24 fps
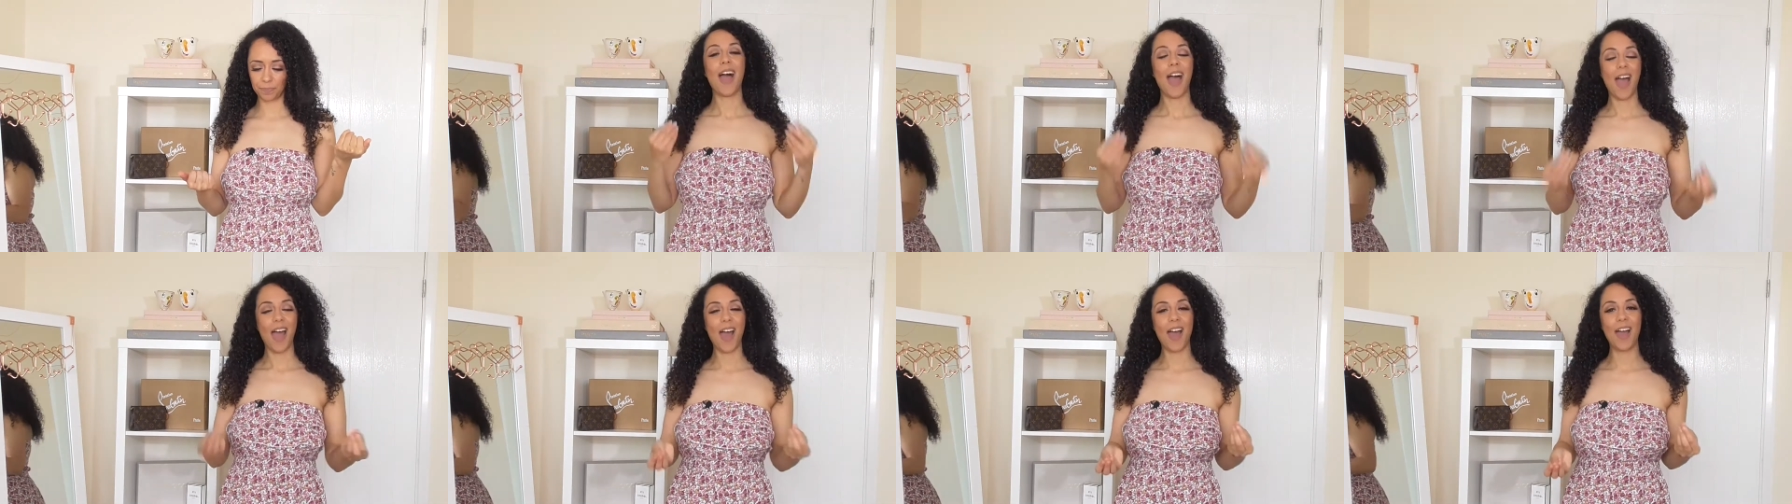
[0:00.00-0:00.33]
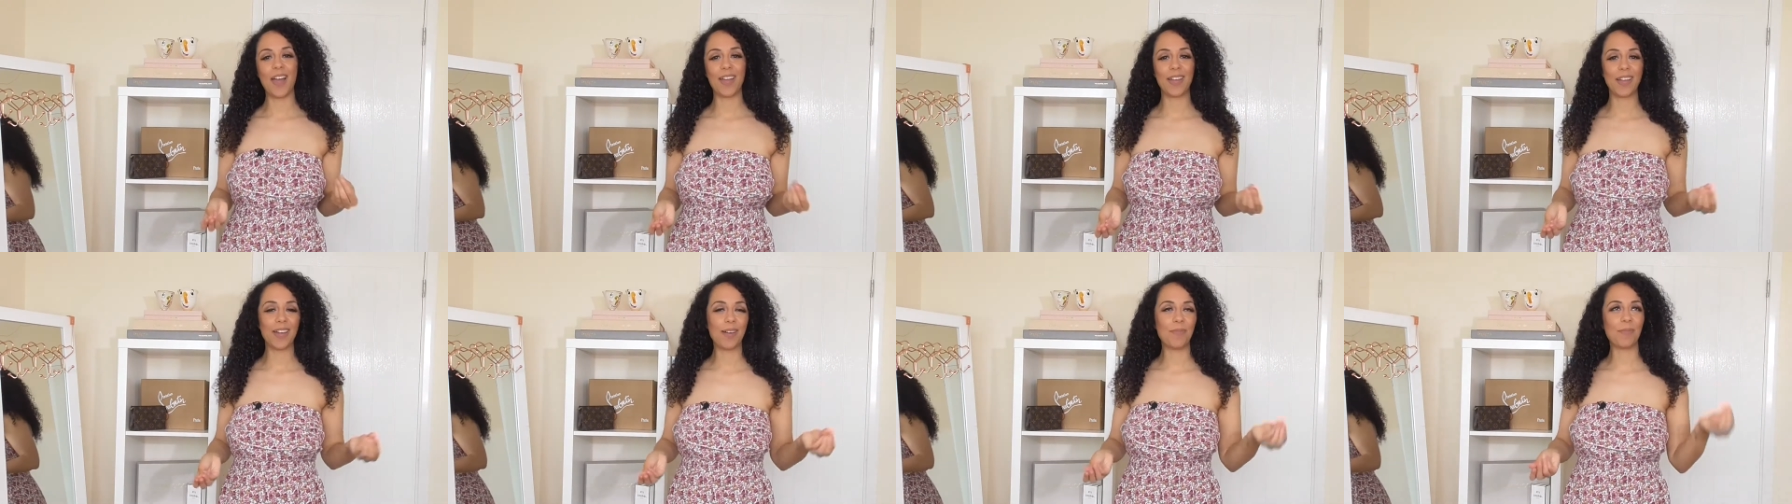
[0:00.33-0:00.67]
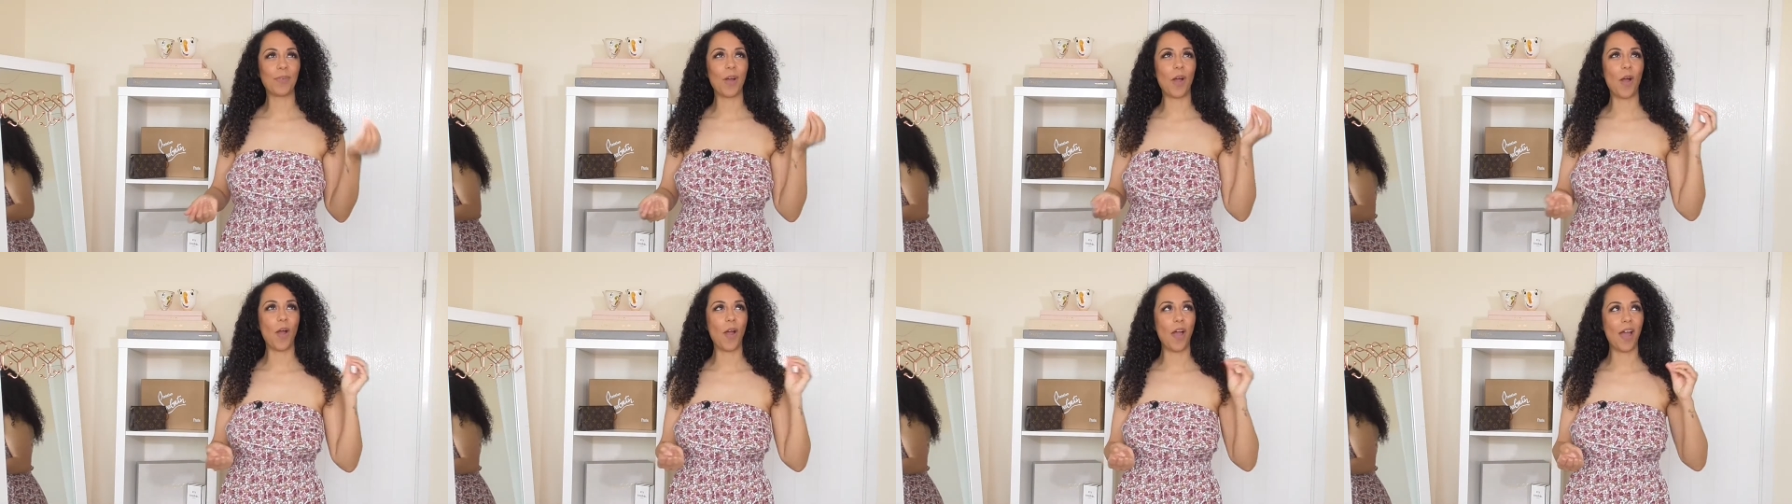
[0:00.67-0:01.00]
I
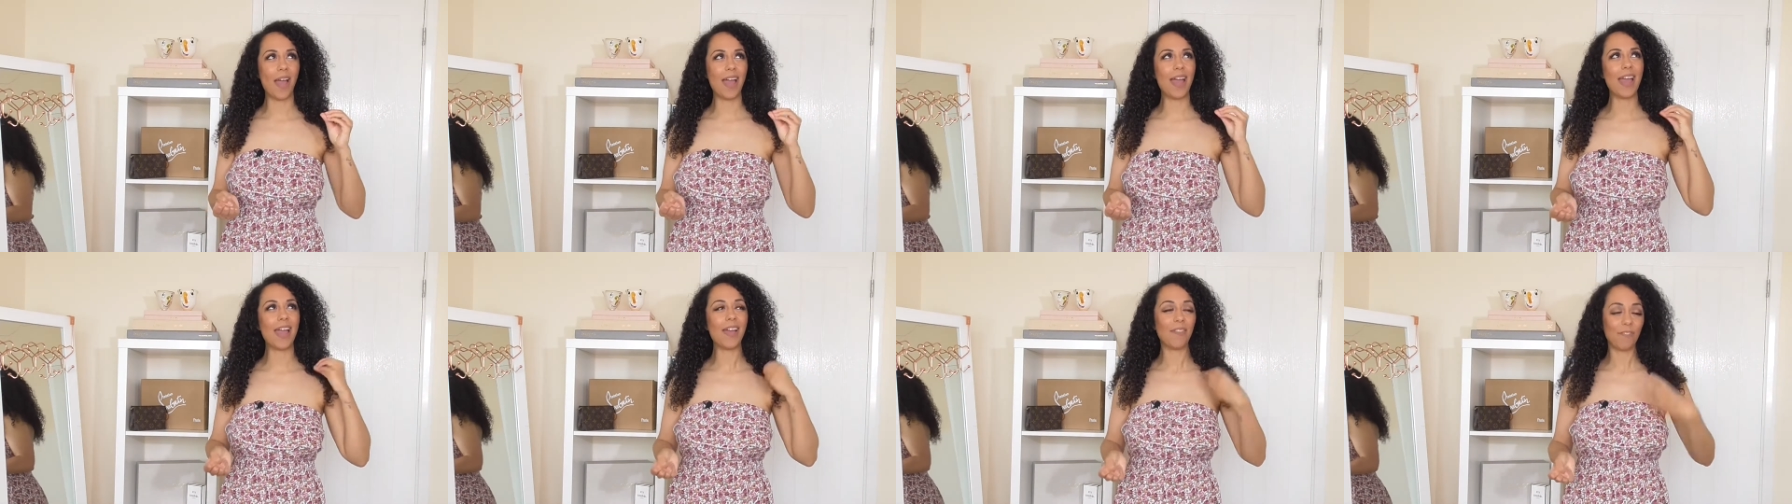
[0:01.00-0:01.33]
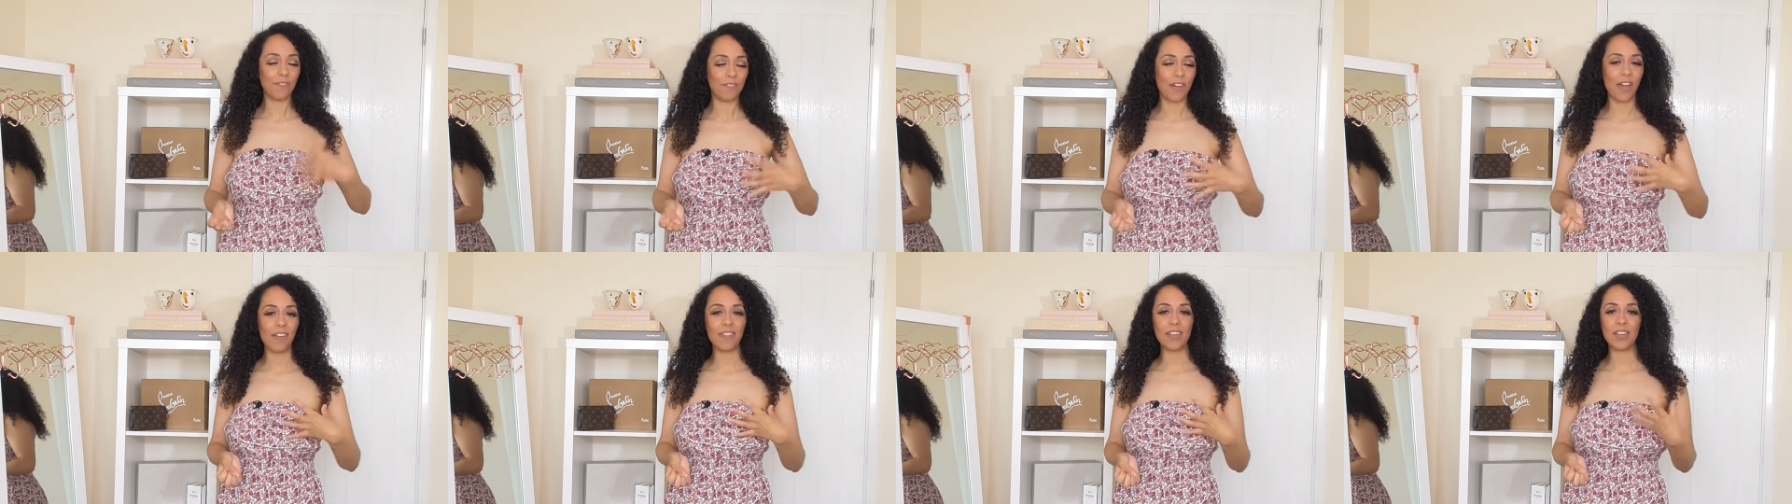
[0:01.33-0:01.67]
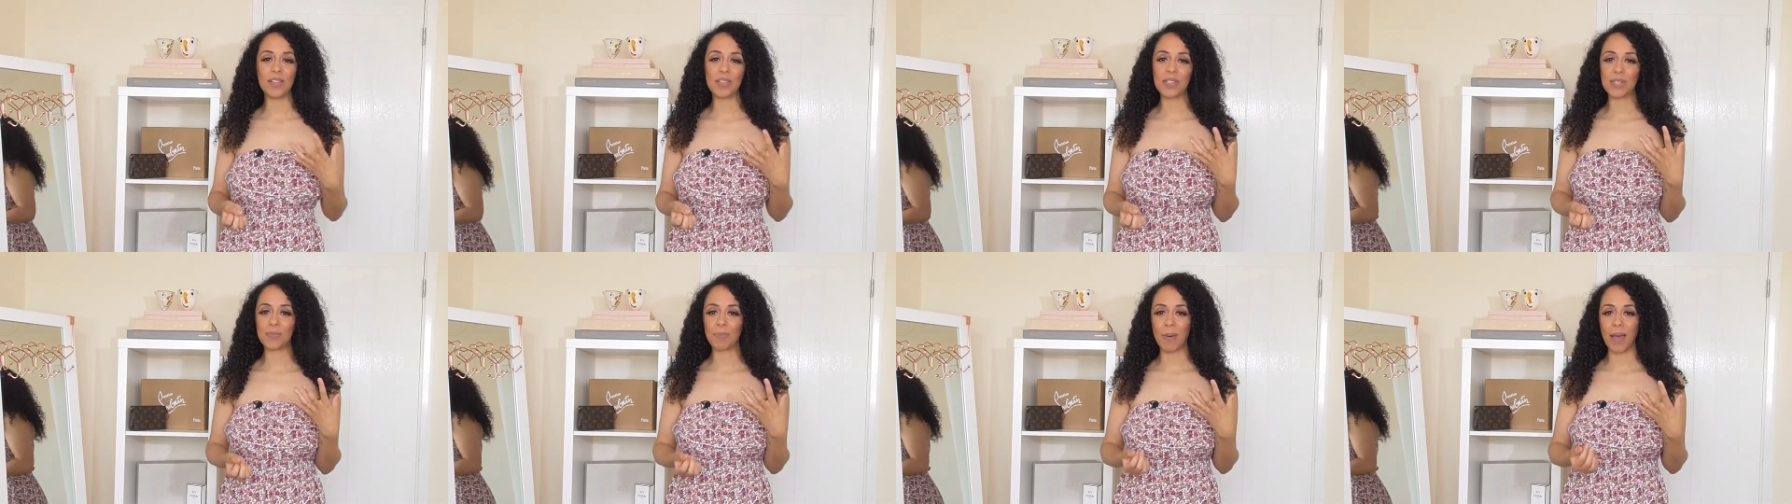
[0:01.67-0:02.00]
am very
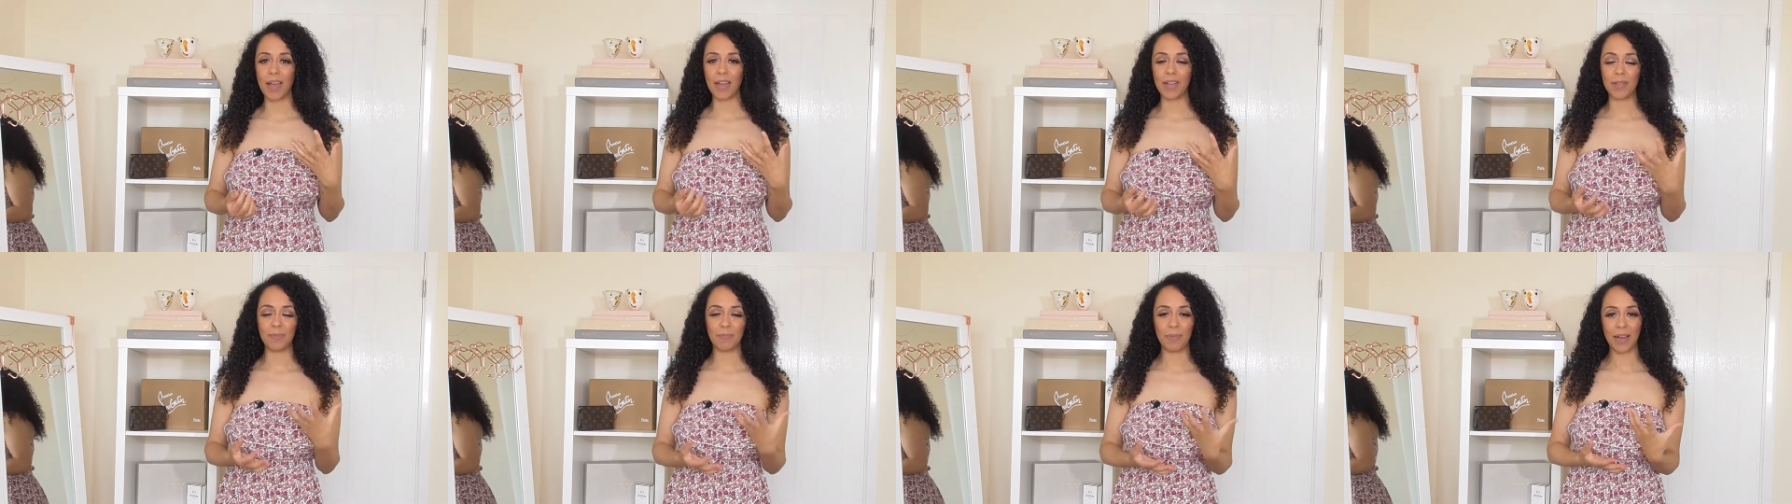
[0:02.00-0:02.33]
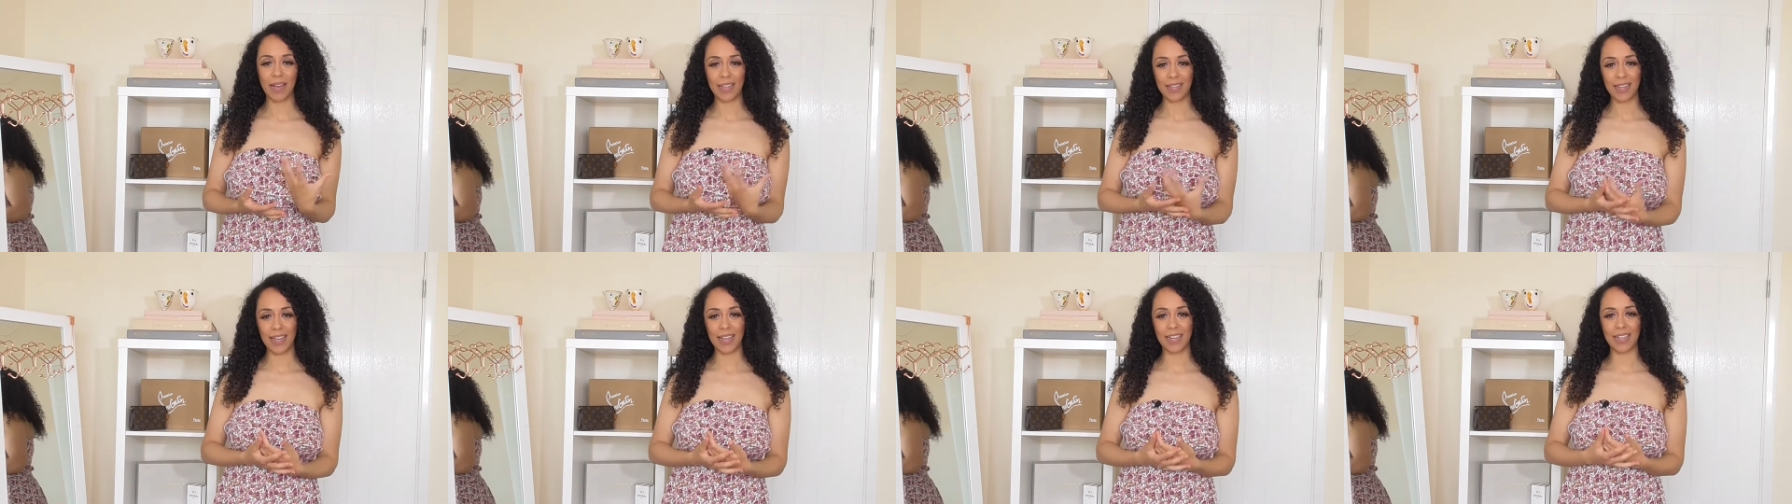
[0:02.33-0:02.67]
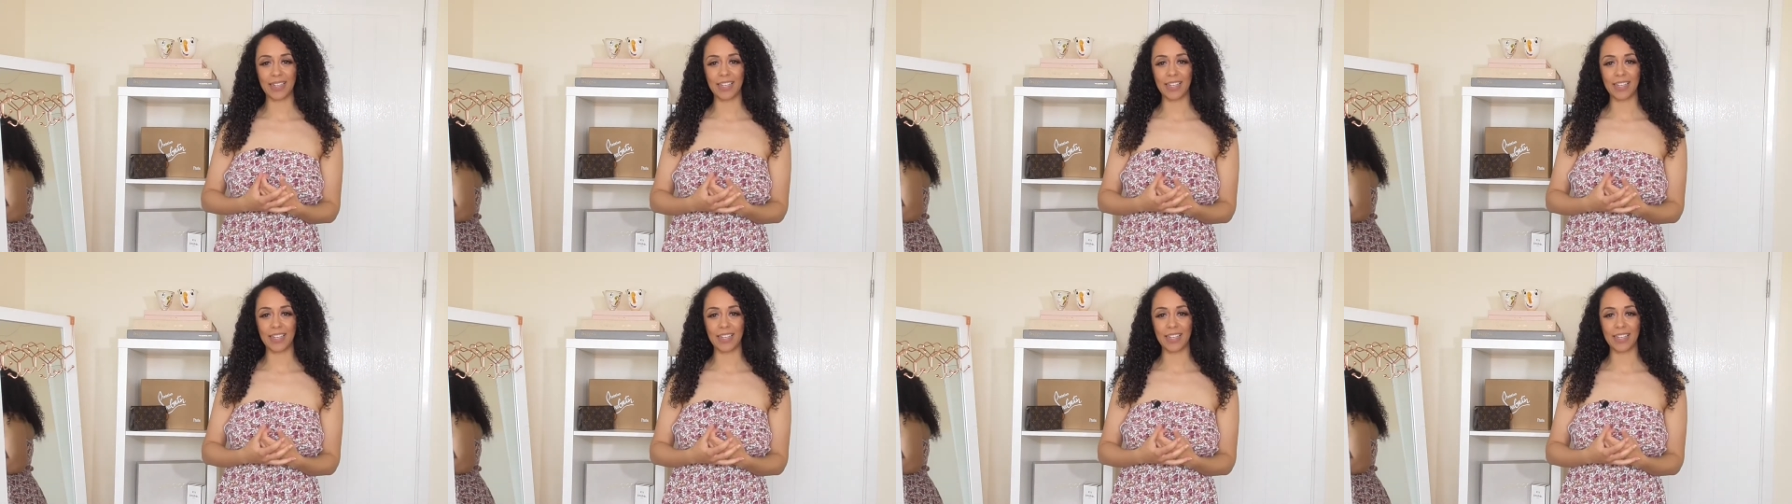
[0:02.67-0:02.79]
inspired by their